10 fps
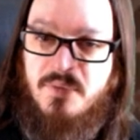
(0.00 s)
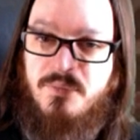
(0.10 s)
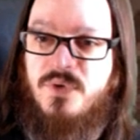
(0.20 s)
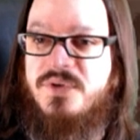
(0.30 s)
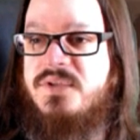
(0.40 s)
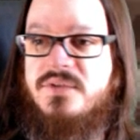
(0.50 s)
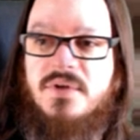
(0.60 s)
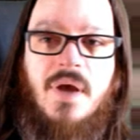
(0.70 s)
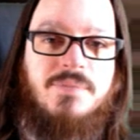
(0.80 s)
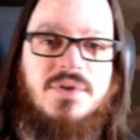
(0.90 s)
bonuses and
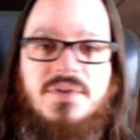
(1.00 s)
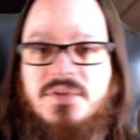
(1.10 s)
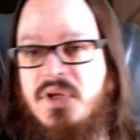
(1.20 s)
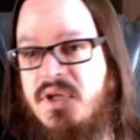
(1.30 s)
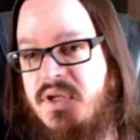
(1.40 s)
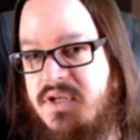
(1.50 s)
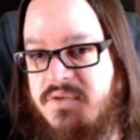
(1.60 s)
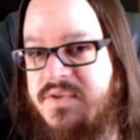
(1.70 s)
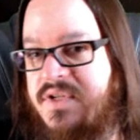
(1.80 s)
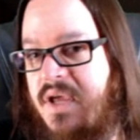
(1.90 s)
options,
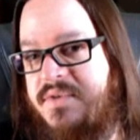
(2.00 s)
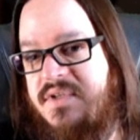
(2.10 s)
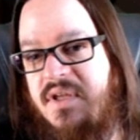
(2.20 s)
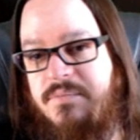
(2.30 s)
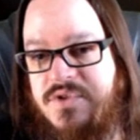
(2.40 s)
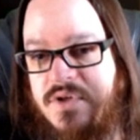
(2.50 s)
different types of teams you can